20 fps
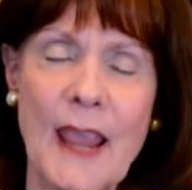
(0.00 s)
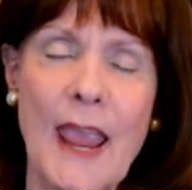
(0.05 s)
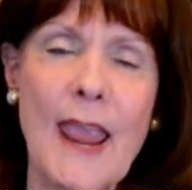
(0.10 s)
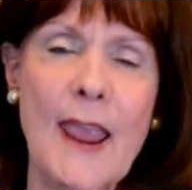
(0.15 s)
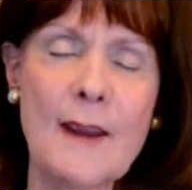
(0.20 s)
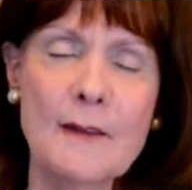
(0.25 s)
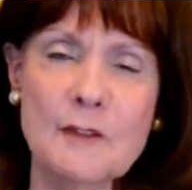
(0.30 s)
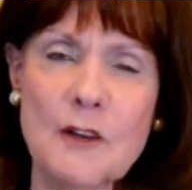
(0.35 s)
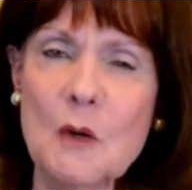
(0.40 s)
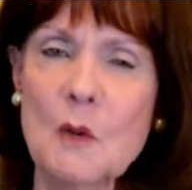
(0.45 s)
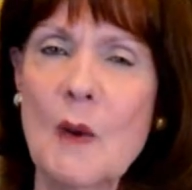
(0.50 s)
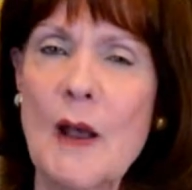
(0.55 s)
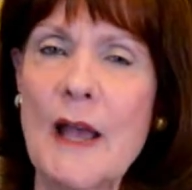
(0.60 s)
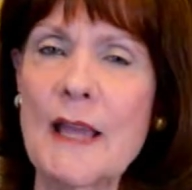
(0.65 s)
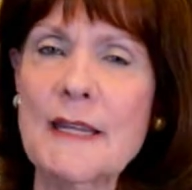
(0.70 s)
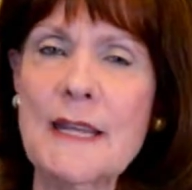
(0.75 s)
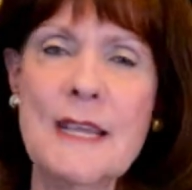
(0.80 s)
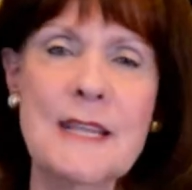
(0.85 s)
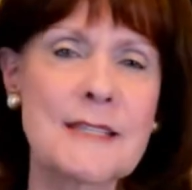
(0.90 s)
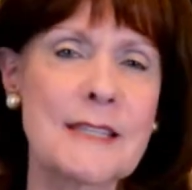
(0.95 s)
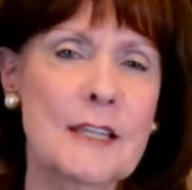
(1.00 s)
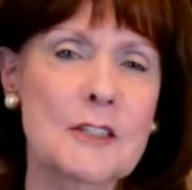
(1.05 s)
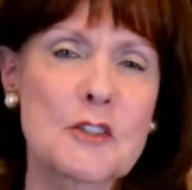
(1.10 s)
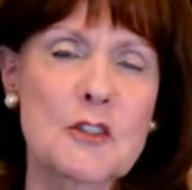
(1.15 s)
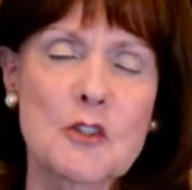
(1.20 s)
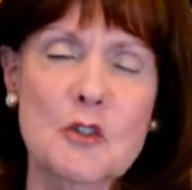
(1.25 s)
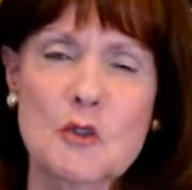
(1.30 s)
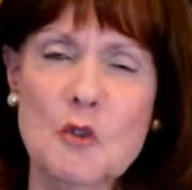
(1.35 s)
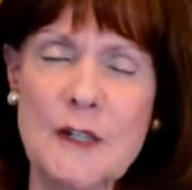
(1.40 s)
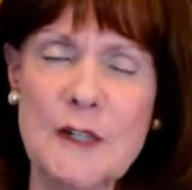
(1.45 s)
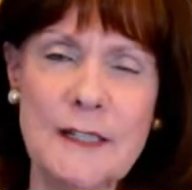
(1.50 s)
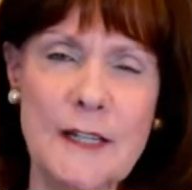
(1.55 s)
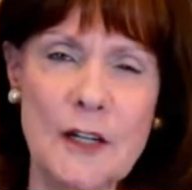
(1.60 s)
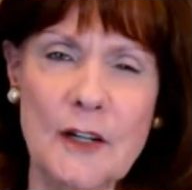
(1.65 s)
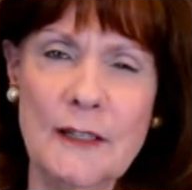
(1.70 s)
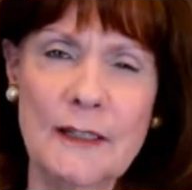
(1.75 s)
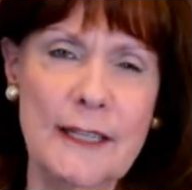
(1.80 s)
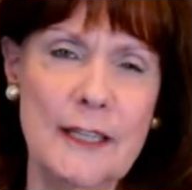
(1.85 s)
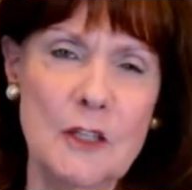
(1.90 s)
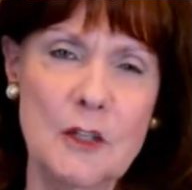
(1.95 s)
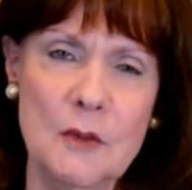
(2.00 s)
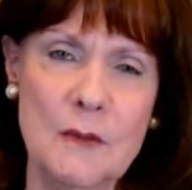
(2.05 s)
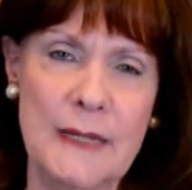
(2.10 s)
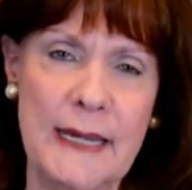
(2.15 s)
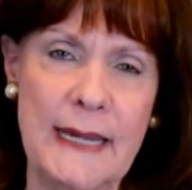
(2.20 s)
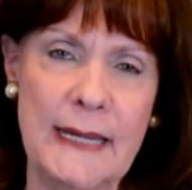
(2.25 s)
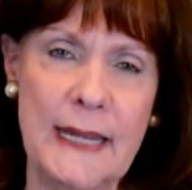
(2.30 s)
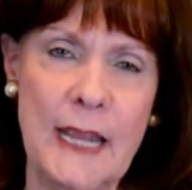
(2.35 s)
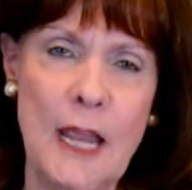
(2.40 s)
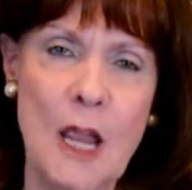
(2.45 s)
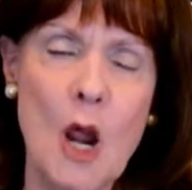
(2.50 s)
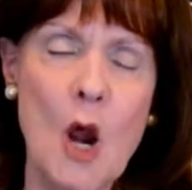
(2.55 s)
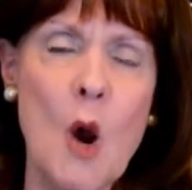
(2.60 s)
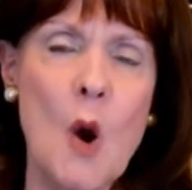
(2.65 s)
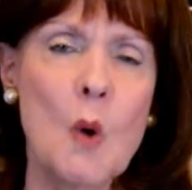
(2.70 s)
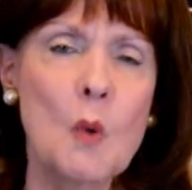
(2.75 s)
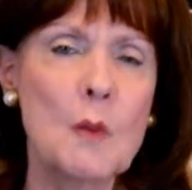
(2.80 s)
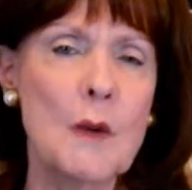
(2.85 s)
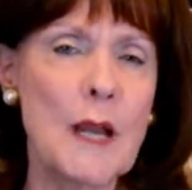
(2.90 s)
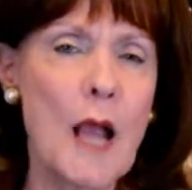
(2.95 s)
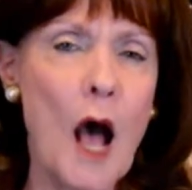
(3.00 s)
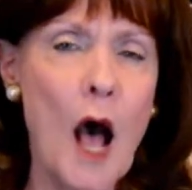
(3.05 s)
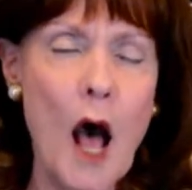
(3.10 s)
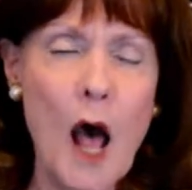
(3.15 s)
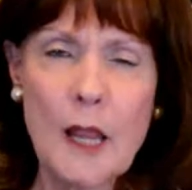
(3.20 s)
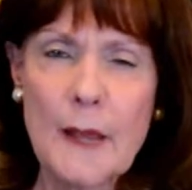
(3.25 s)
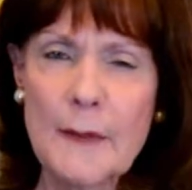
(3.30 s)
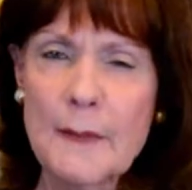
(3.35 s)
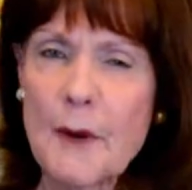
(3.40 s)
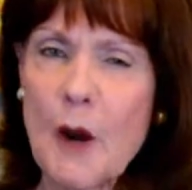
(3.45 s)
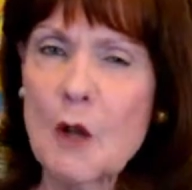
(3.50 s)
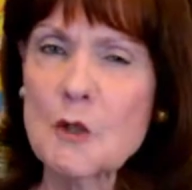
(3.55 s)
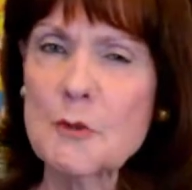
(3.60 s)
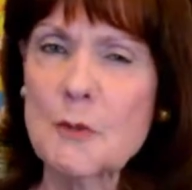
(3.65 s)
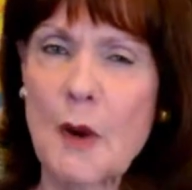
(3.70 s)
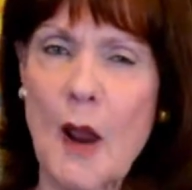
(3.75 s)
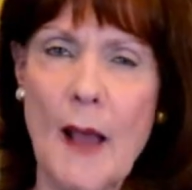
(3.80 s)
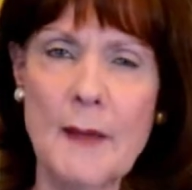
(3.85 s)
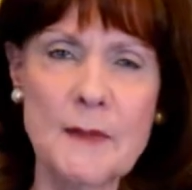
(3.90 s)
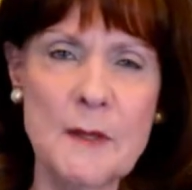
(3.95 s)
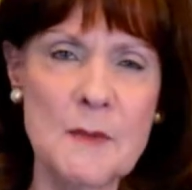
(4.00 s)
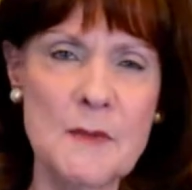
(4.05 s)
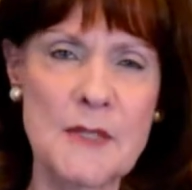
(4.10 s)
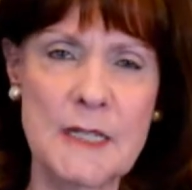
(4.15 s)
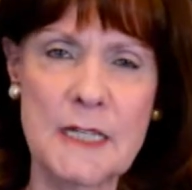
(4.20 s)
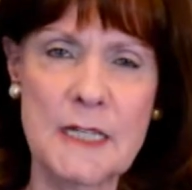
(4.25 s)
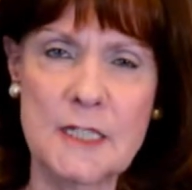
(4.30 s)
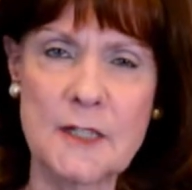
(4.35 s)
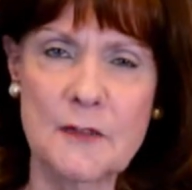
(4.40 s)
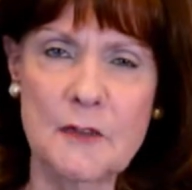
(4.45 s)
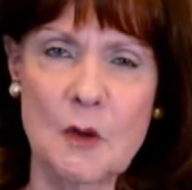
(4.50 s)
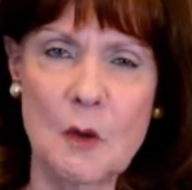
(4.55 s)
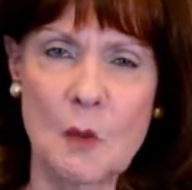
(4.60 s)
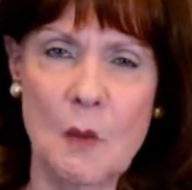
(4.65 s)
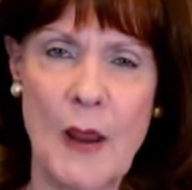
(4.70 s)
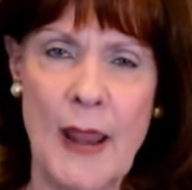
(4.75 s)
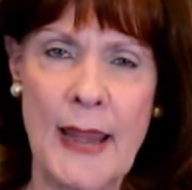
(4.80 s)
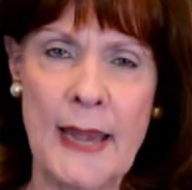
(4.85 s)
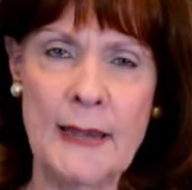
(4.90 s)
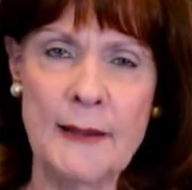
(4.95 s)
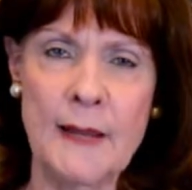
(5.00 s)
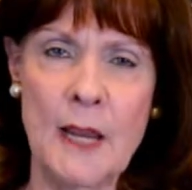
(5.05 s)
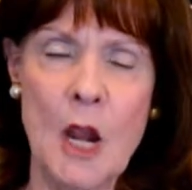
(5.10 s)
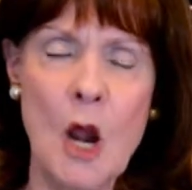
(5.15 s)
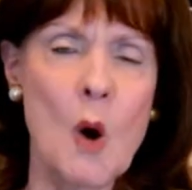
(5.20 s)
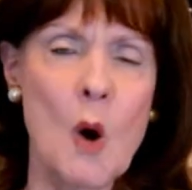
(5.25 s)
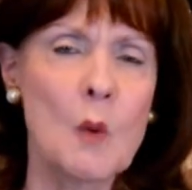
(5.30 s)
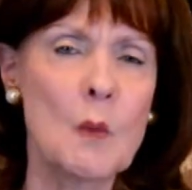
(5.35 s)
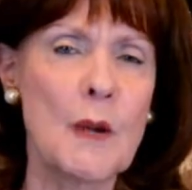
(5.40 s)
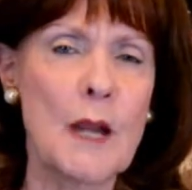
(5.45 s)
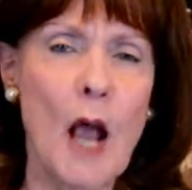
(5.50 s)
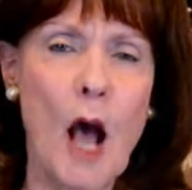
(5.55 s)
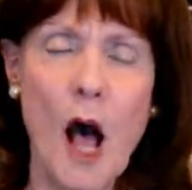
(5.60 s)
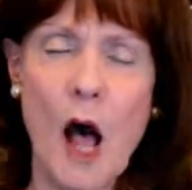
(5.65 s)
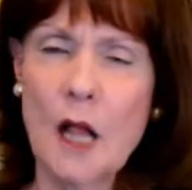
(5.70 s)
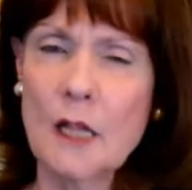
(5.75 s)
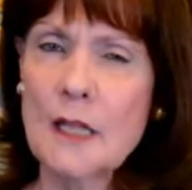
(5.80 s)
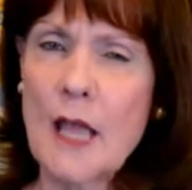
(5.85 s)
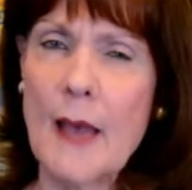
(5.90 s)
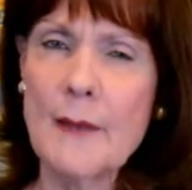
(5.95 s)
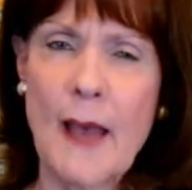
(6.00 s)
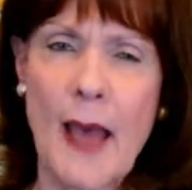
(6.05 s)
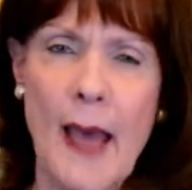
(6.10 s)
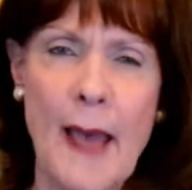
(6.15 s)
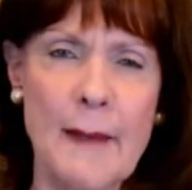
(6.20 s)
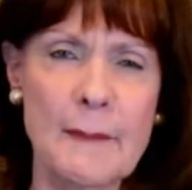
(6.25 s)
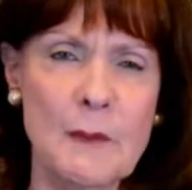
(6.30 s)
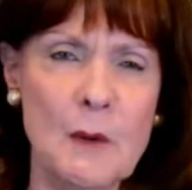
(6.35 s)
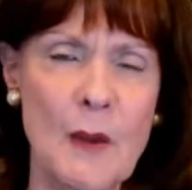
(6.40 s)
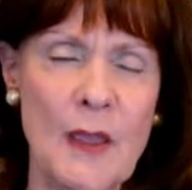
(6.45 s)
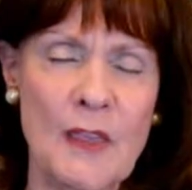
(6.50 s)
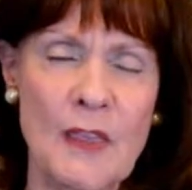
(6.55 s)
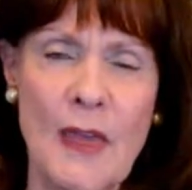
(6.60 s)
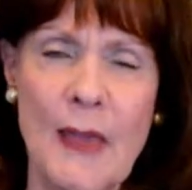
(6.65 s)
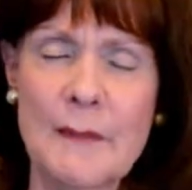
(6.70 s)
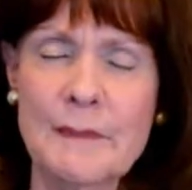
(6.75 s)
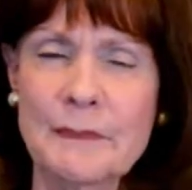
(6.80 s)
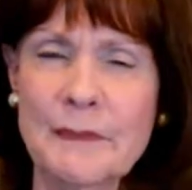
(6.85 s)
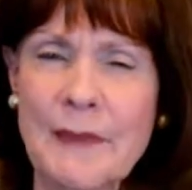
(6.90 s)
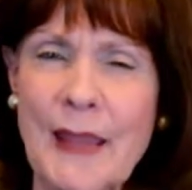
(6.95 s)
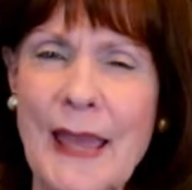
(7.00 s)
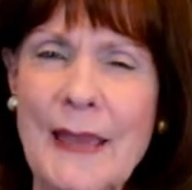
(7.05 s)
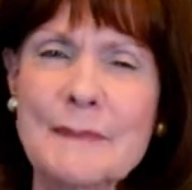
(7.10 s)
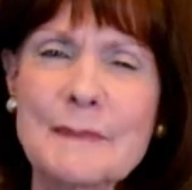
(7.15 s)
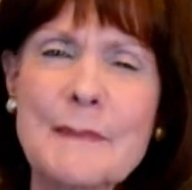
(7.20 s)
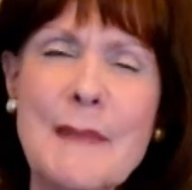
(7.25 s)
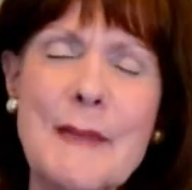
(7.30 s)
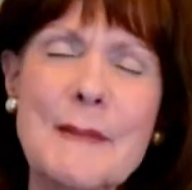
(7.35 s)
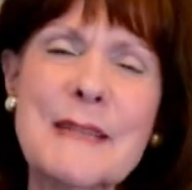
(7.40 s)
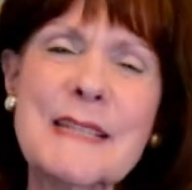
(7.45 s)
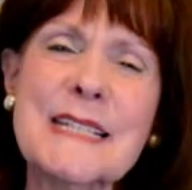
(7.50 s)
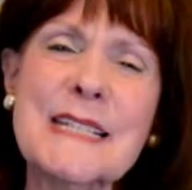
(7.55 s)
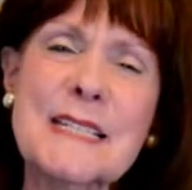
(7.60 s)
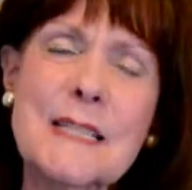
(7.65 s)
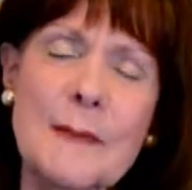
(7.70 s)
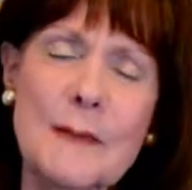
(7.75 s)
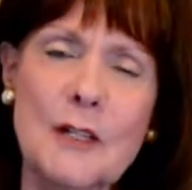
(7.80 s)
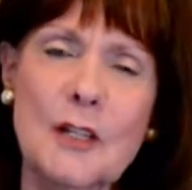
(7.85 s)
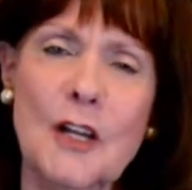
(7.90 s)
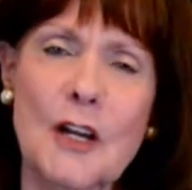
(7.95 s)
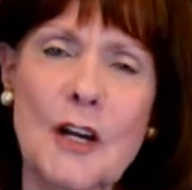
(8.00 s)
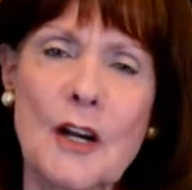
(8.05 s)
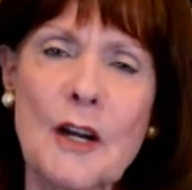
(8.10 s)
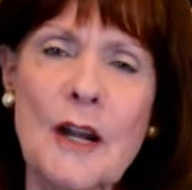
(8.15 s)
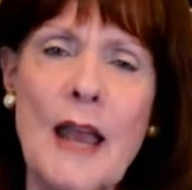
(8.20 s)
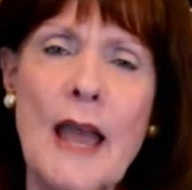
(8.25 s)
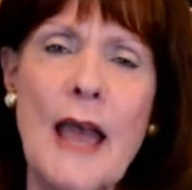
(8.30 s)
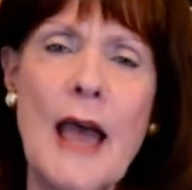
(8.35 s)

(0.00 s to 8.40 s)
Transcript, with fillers: Everyone is extraordinarily unique. We all approach problems in a different way. We all come up with maybe similar